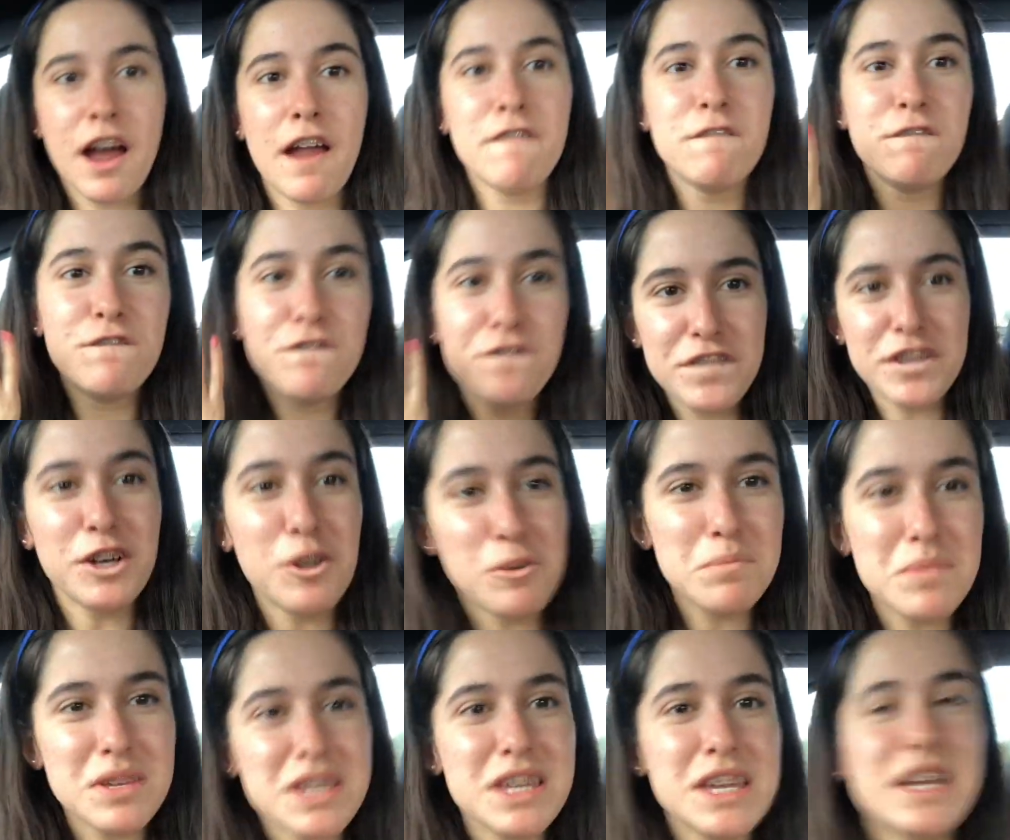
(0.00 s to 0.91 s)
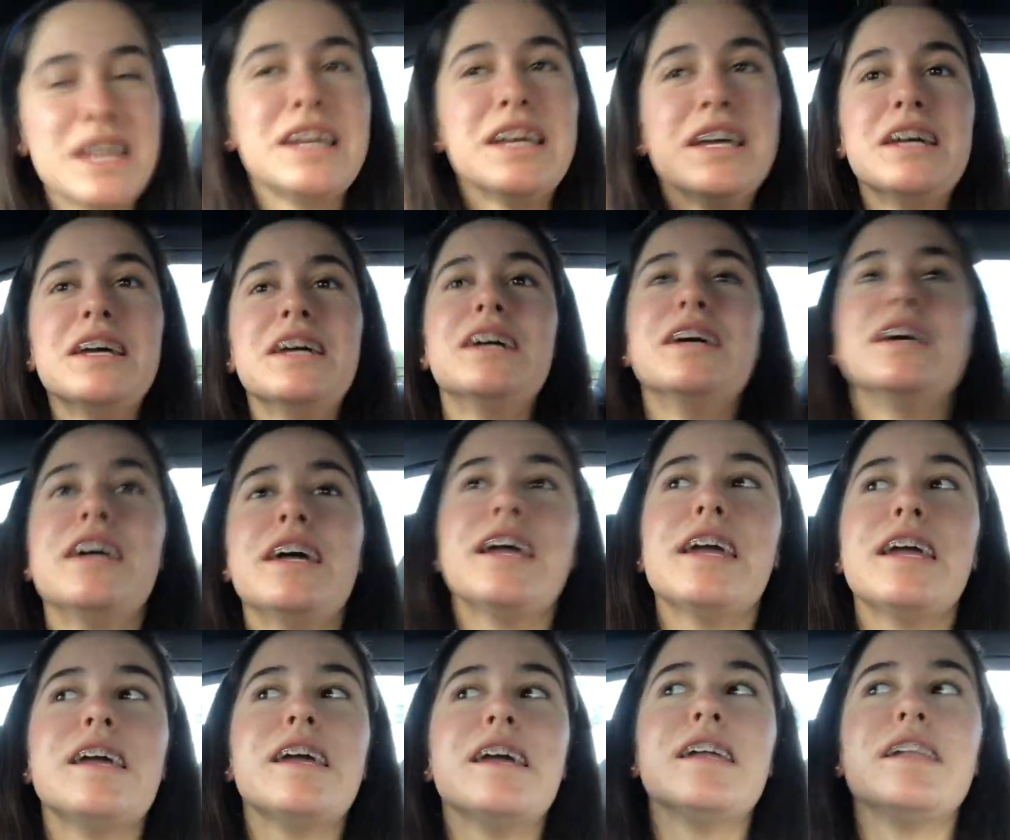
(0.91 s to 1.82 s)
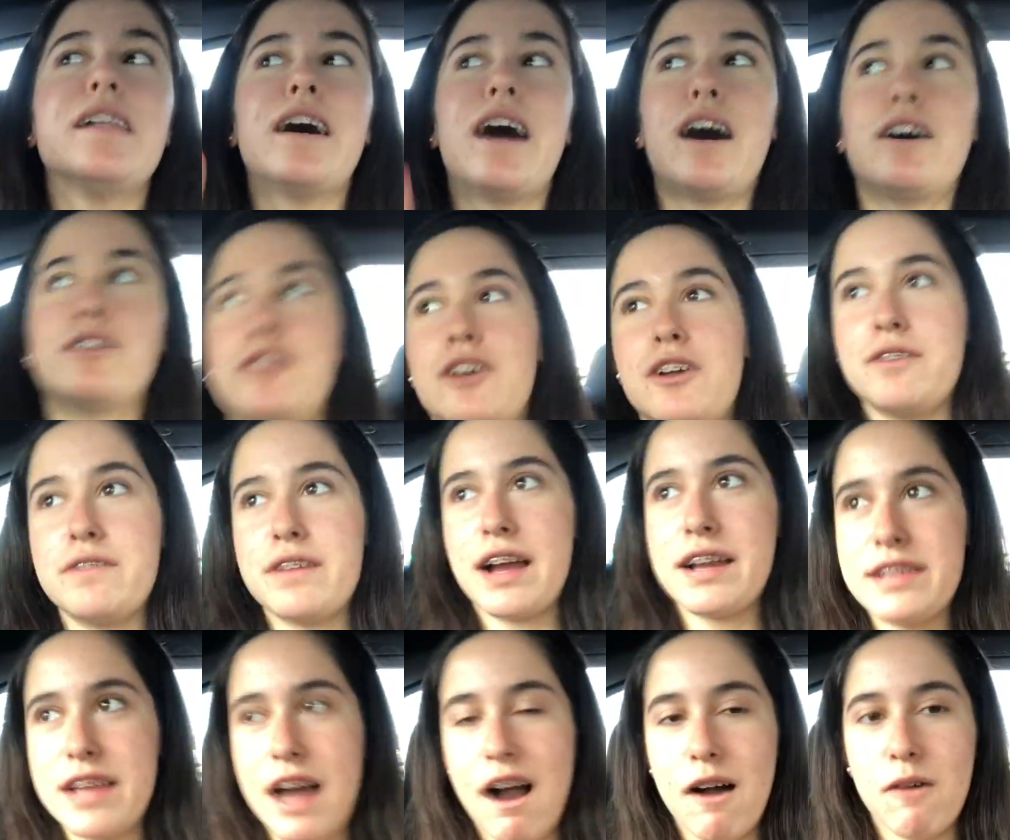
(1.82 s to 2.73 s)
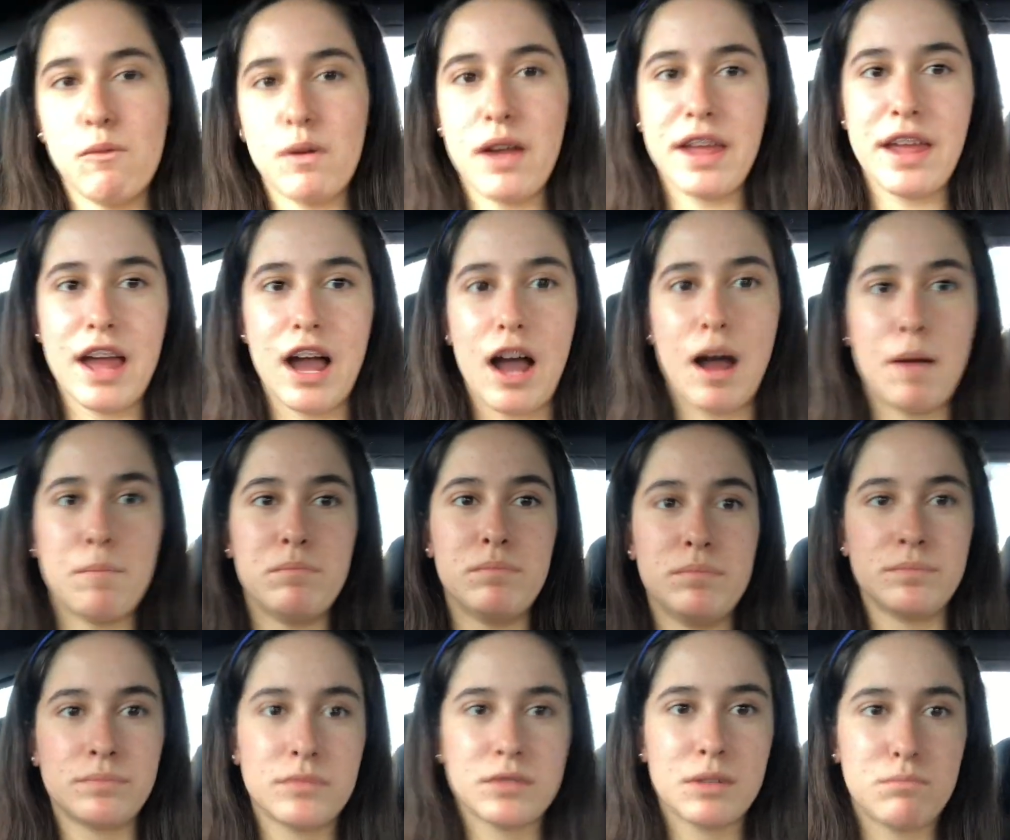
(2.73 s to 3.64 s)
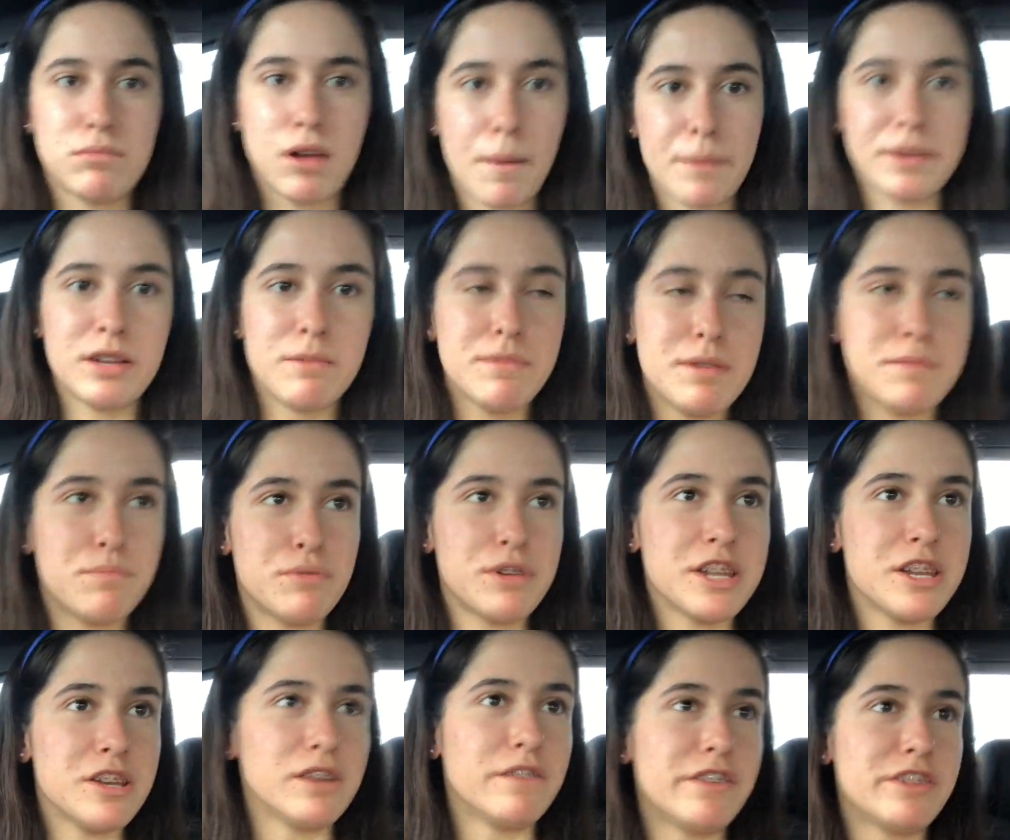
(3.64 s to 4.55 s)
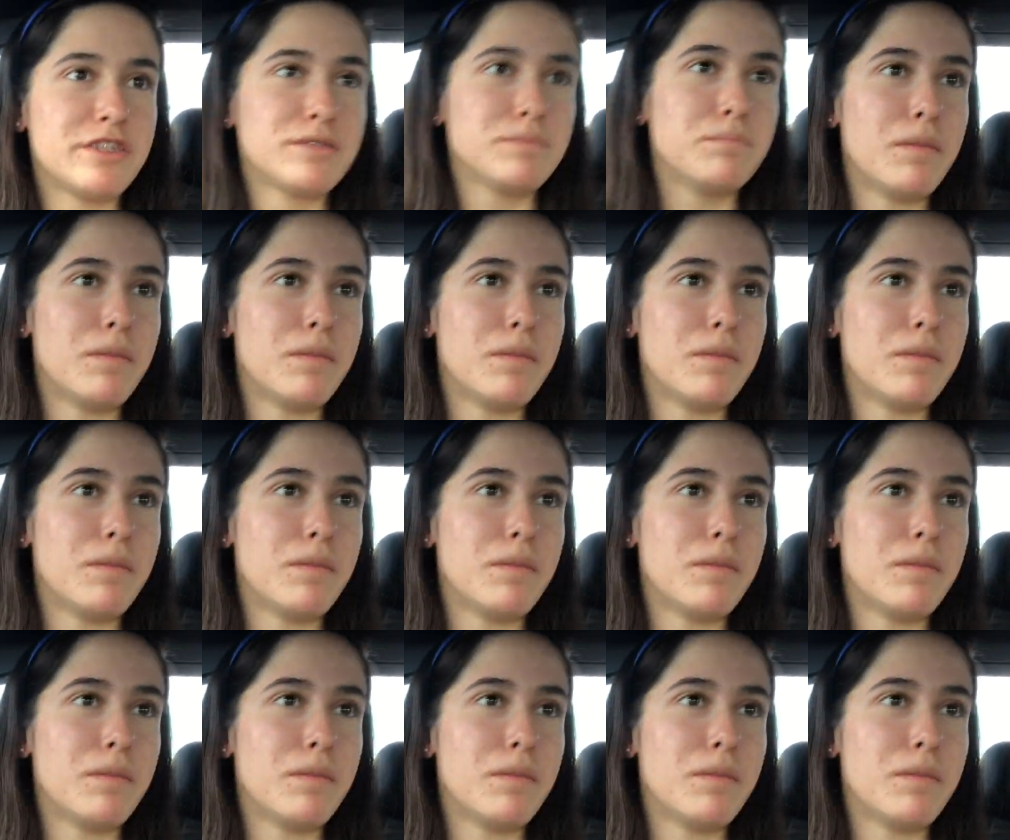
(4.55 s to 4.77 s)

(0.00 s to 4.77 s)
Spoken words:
done filming it, and I'll tell you guys how it went. I'm probably gonna be pretty nervous,